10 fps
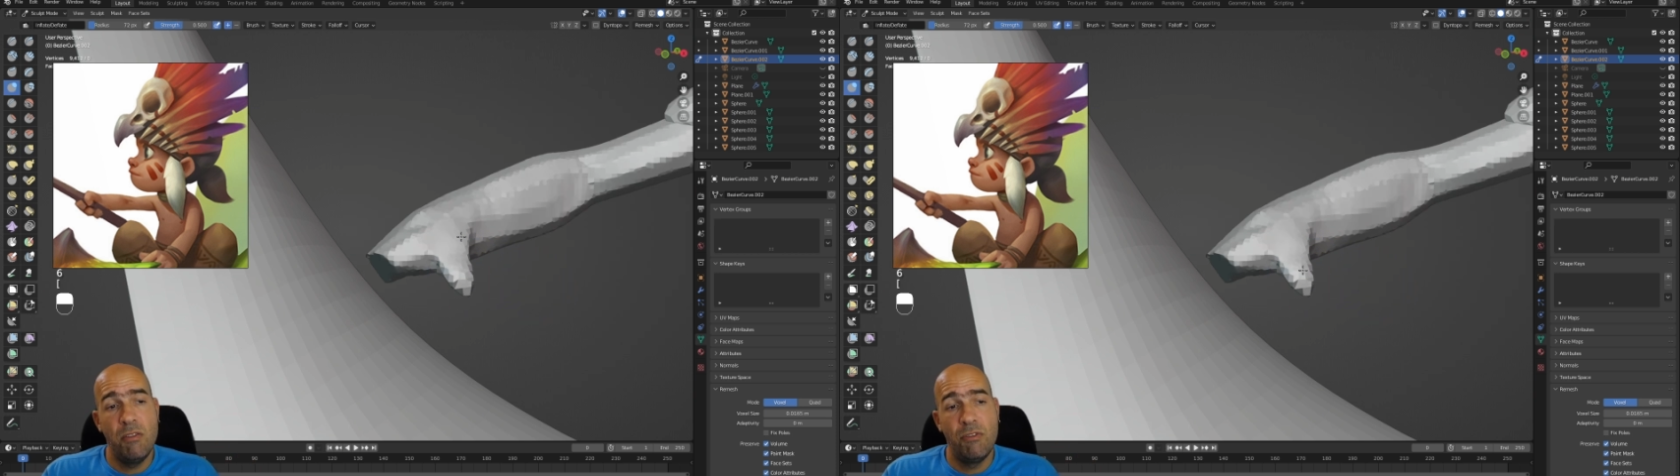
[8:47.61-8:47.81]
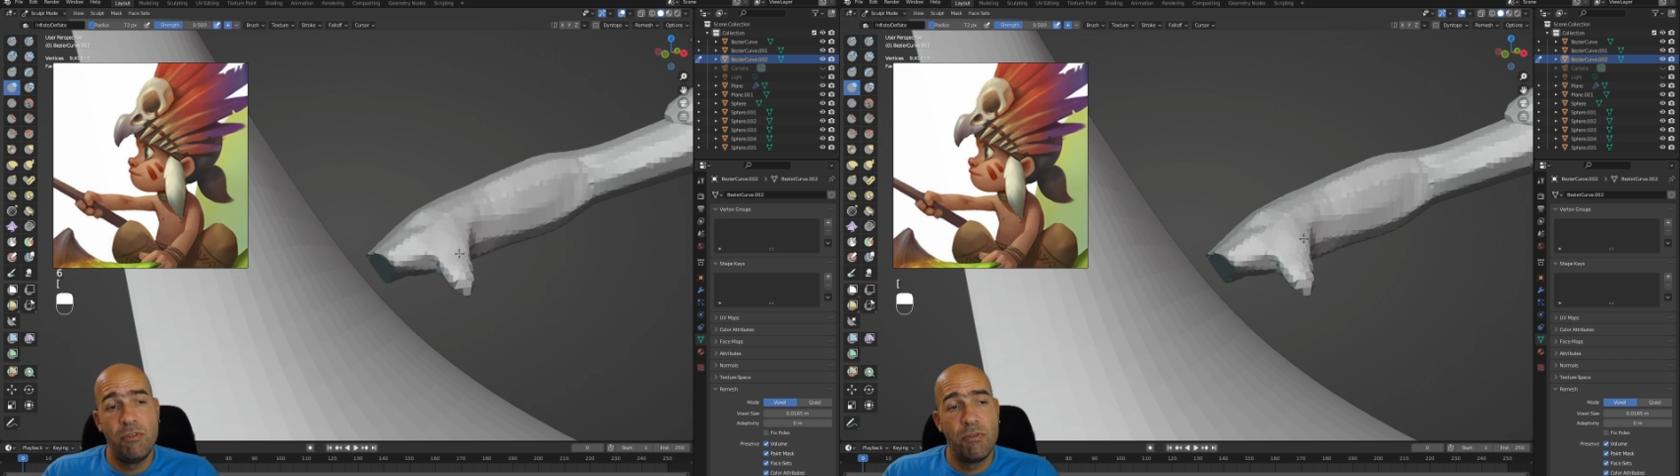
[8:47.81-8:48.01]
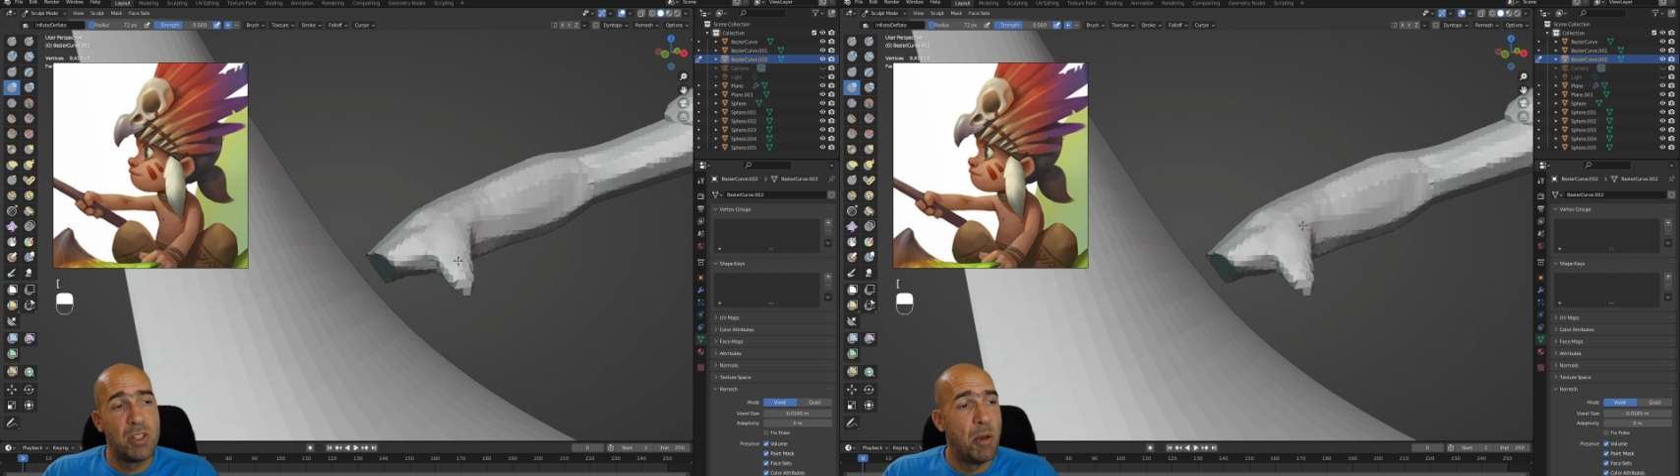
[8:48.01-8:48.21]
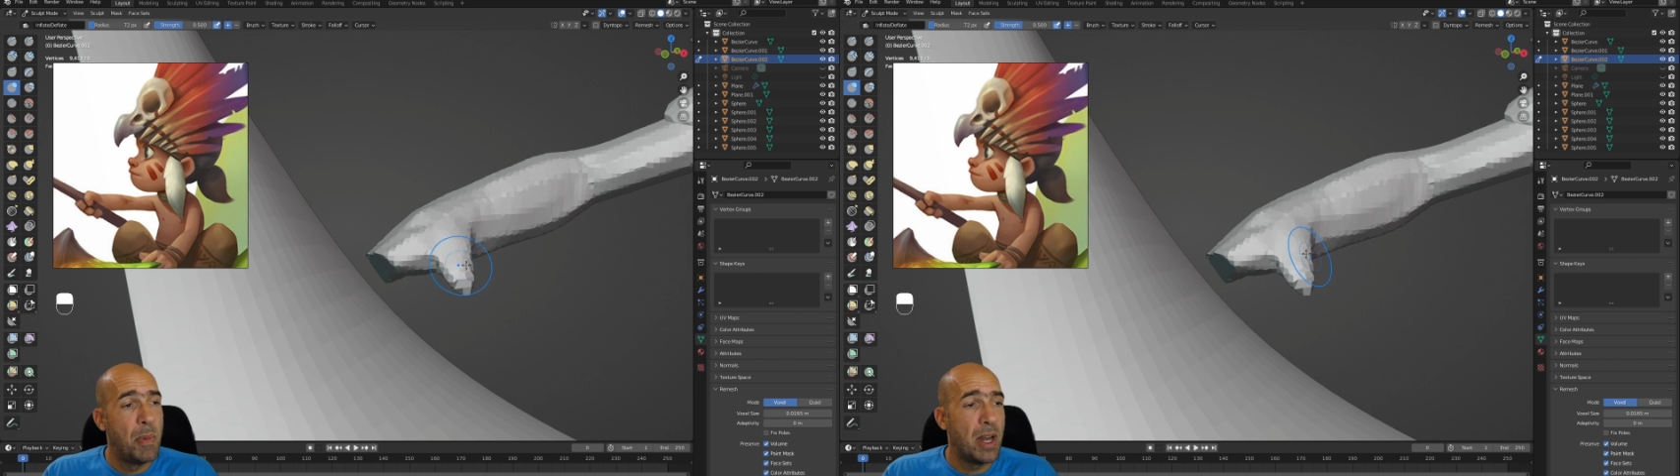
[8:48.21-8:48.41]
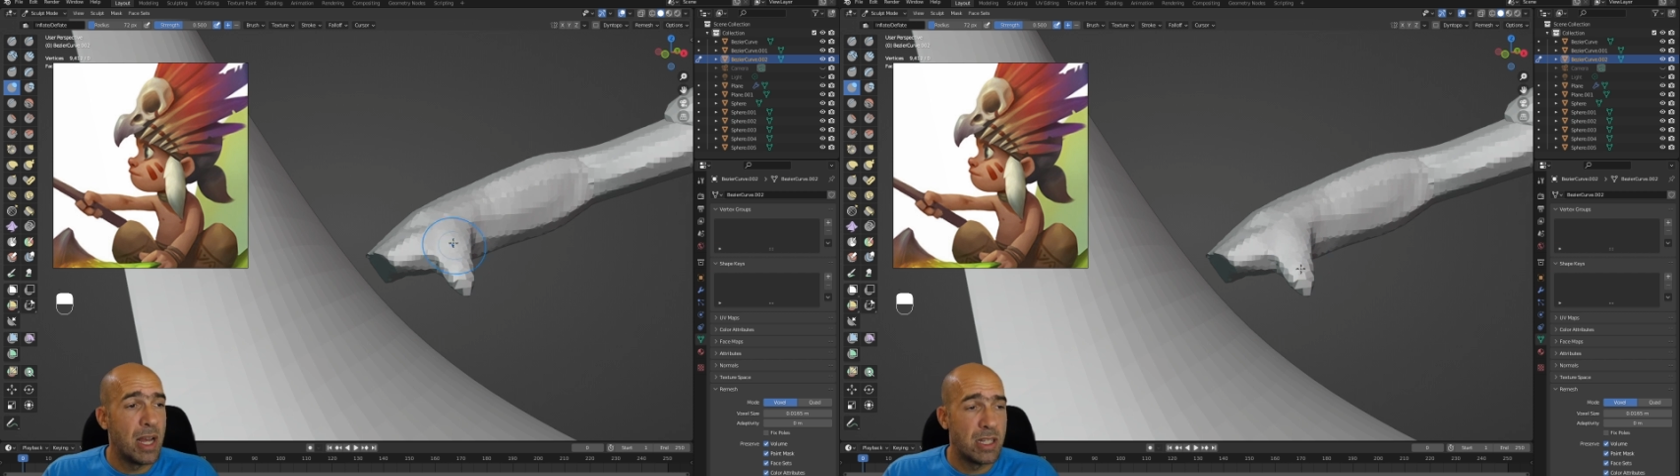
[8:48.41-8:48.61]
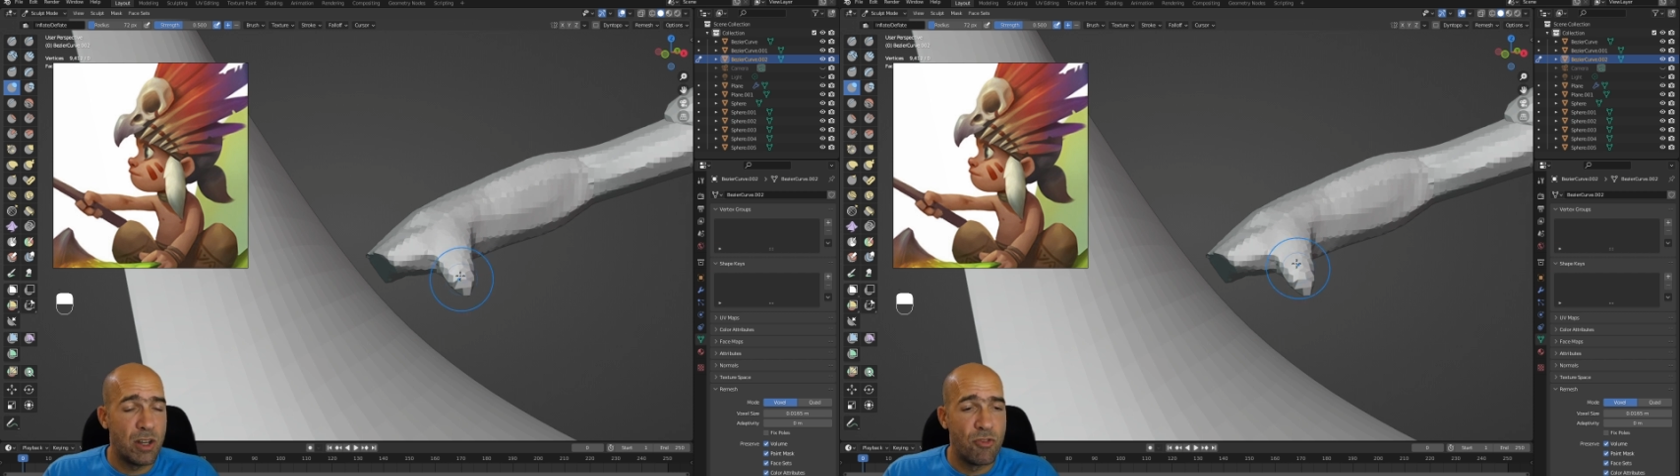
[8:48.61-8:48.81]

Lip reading: if somebody has a